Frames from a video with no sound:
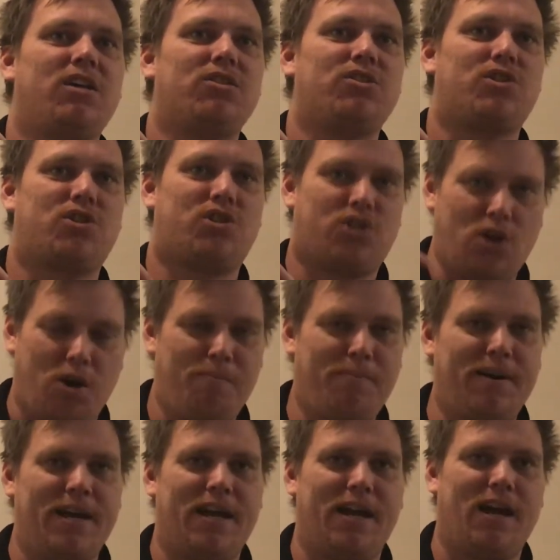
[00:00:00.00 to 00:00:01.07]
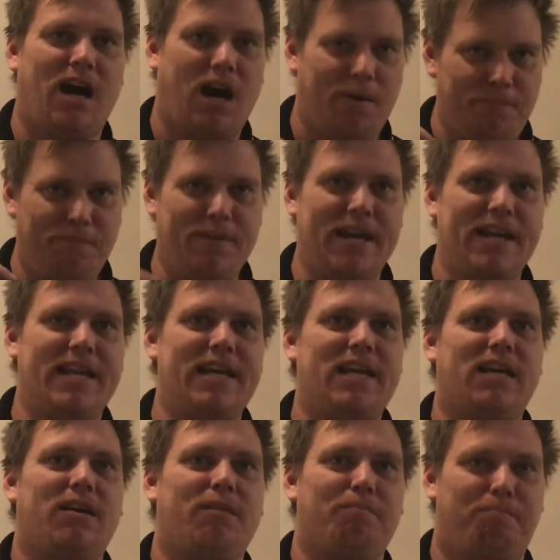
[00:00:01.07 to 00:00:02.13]
so
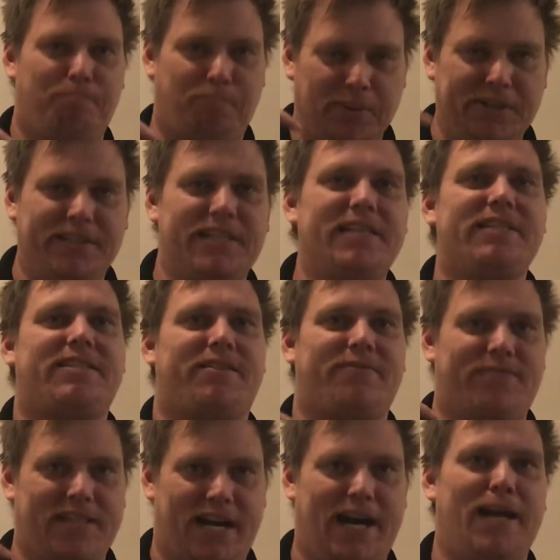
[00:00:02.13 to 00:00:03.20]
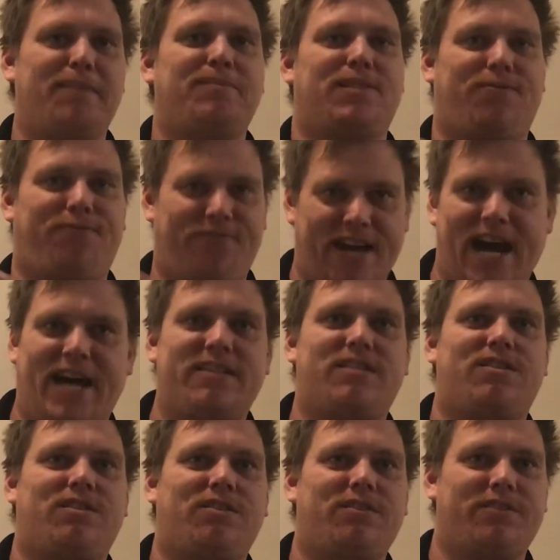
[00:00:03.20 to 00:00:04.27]
many billions of times
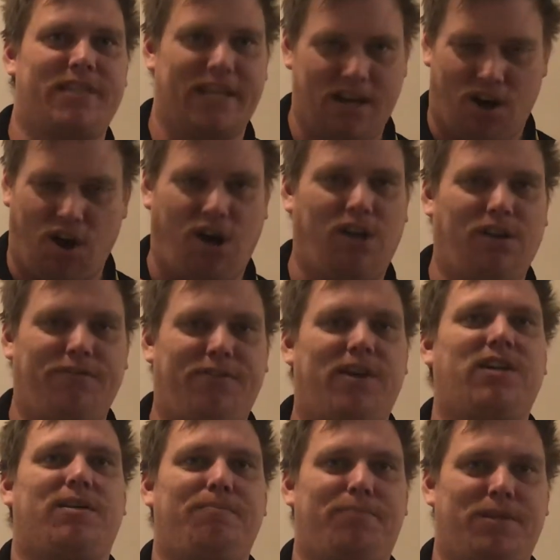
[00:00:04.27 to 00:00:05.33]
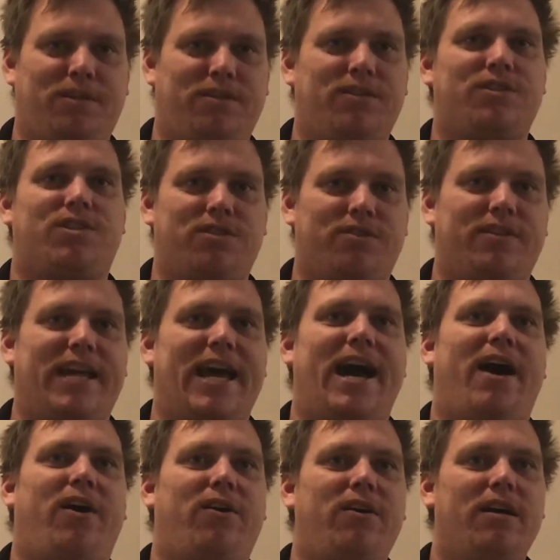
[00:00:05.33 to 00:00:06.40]
faster than all of our computers do
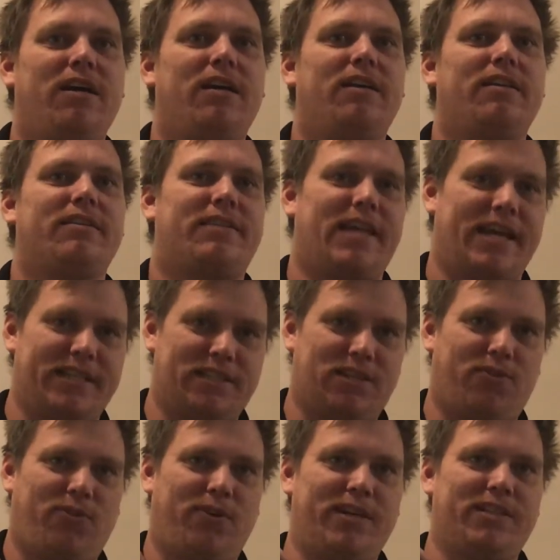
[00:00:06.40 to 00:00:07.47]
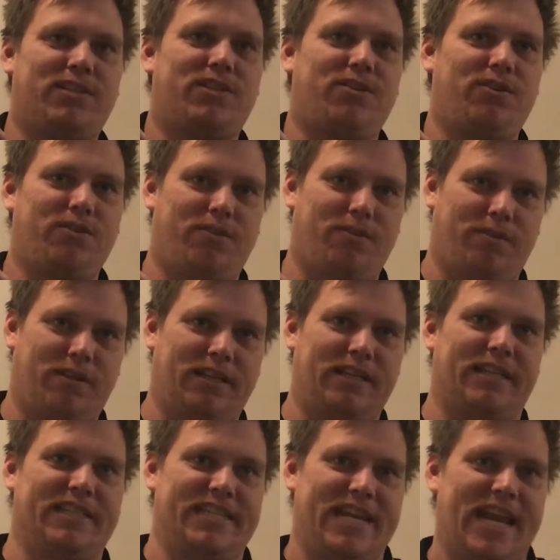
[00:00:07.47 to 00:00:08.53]
now, that it's going to
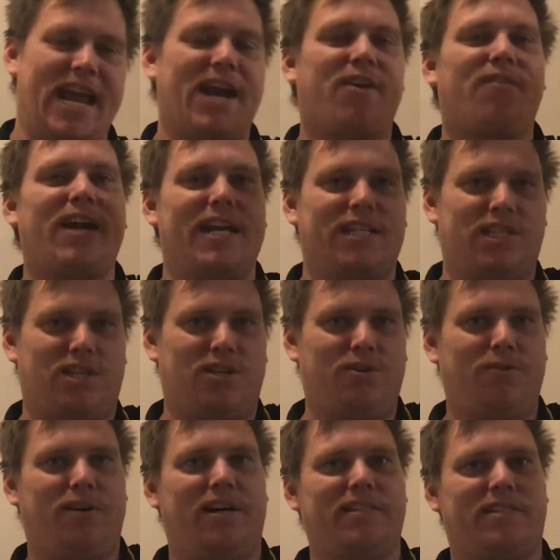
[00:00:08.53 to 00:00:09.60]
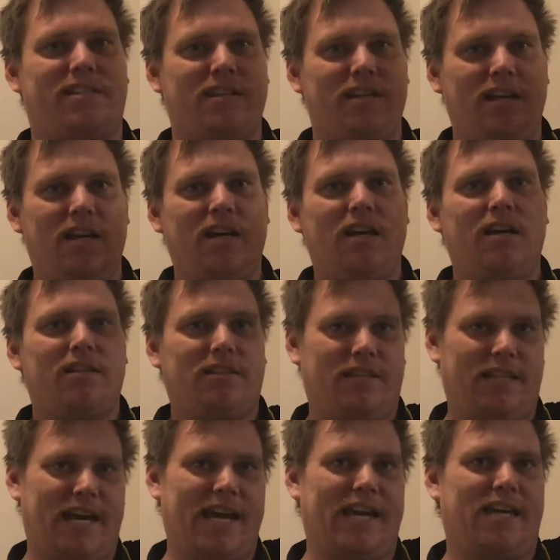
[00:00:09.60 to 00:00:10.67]
narrate to us
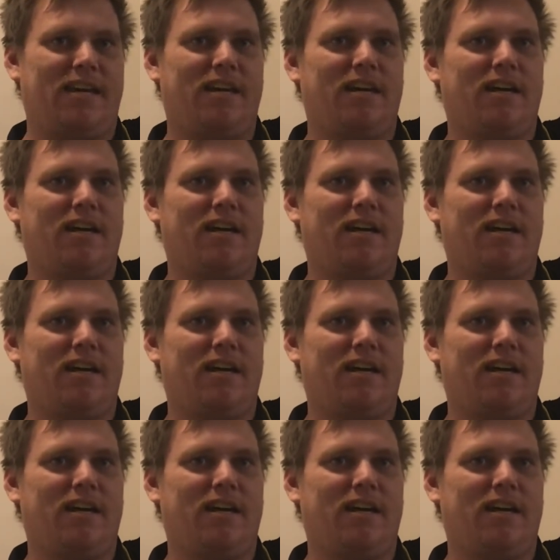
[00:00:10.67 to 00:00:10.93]
like